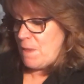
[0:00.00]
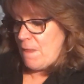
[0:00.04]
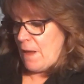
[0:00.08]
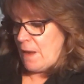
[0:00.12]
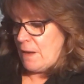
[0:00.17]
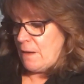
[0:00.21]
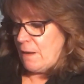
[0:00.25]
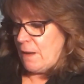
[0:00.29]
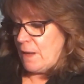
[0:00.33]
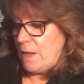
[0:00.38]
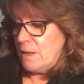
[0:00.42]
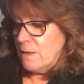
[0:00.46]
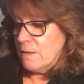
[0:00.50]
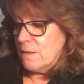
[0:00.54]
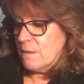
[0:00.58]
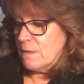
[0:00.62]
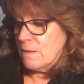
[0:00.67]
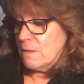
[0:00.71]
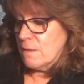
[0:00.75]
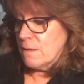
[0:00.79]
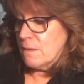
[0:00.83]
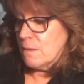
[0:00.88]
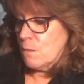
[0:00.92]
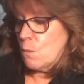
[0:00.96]
me that night.
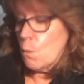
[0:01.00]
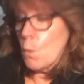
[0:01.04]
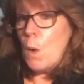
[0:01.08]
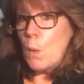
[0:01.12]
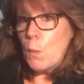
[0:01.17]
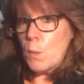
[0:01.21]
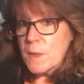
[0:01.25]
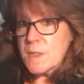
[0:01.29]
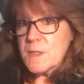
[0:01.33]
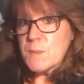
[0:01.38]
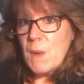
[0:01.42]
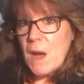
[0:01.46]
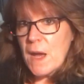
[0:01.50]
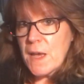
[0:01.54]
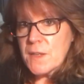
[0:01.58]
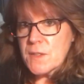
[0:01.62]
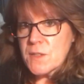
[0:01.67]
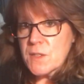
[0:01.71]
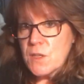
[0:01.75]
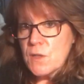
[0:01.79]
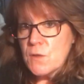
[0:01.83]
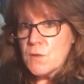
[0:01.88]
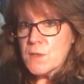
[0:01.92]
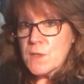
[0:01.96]
What was my
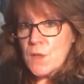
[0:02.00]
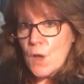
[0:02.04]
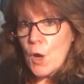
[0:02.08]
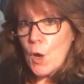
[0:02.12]
excuse?